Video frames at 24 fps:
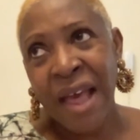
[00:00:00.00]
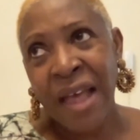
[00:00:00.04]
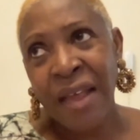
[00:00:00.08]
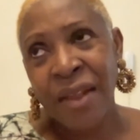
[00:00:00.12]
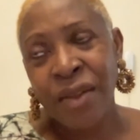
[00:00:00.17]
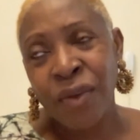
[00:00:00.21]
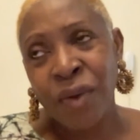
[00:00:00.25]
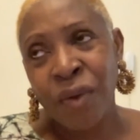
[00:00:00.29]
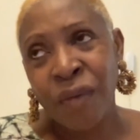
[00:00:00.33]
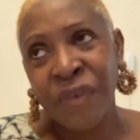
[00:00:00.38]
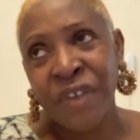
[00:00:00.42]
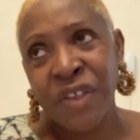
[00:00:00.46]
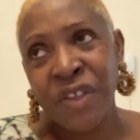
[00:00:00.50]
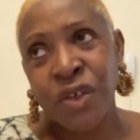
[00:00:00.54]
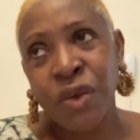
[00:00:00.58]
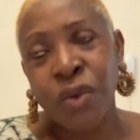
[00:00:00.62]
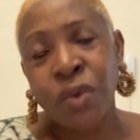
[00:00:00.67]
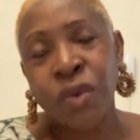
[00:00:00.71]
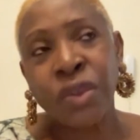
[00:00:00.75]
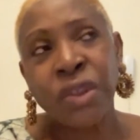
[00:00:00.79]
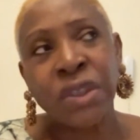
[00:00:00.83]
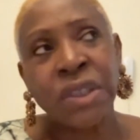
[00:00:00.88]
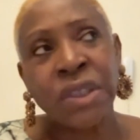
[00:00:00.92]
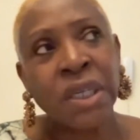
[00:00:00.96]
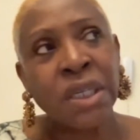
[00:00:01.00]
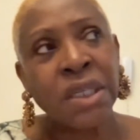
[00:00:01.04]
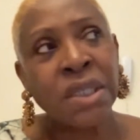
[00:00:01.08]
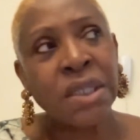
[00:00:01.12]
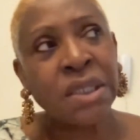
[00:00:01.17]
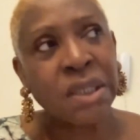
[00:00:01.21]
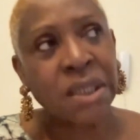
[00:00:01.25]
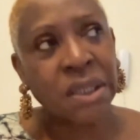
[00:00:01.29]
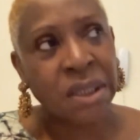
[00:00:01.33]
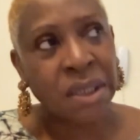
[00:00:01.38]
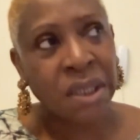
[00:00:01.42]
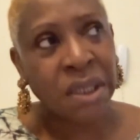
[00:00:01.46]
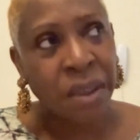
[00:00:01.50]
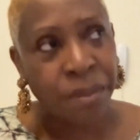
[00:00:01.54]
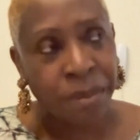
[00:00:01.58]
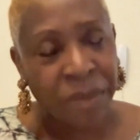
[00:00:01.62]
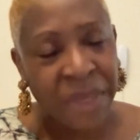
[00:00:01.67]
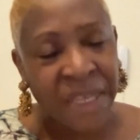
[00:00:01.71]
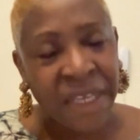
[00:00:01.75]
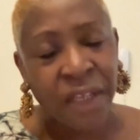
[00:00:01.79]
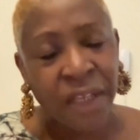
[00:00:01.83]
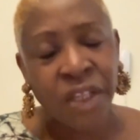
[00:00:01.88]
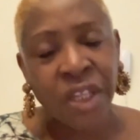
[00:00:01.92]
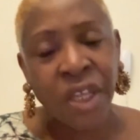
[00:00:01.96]
Nova Scotians, the
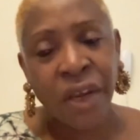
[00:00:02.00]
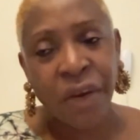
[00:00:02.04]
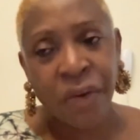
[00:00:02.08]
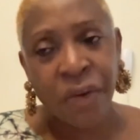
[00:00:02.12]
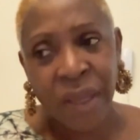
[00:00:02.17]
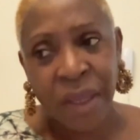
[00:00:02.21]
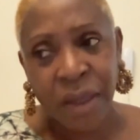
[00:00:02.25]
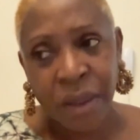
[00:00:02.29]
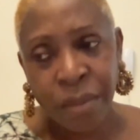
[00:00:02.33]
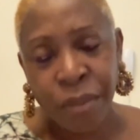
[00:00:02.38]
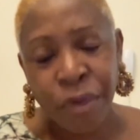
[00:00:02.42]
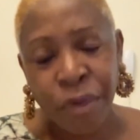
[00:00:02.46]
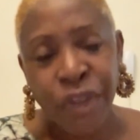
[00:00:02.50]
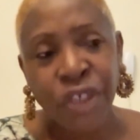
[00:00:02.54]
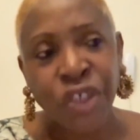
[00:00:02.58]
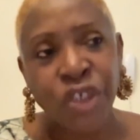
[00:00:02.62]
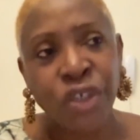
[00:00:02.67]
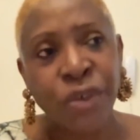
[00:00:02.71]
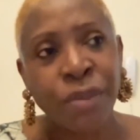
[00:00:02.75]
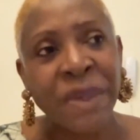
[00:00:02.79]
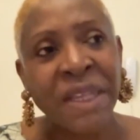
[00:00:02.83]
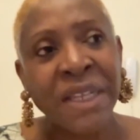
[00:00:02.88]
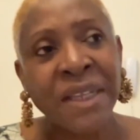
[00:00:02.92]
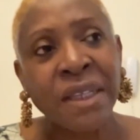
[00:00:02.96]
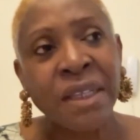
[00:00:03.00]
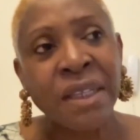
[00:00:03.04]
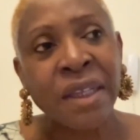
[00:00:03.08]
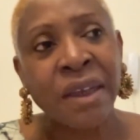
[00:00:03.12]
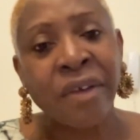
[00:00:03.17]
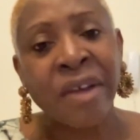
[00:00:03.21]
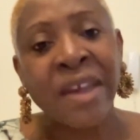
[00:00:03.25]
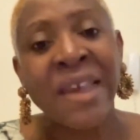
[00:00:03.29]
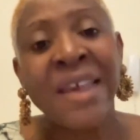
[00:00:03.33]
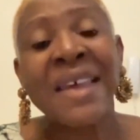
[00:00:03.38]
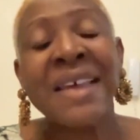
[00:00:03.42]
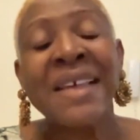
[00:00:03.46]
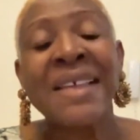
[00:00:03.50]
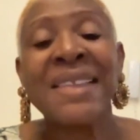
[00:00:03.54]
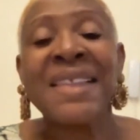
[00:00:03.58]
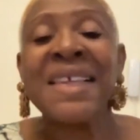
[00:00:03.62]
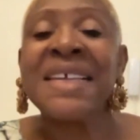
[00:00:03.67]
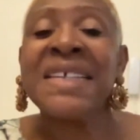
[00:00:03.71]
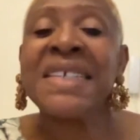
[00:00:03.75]
military and the British military, they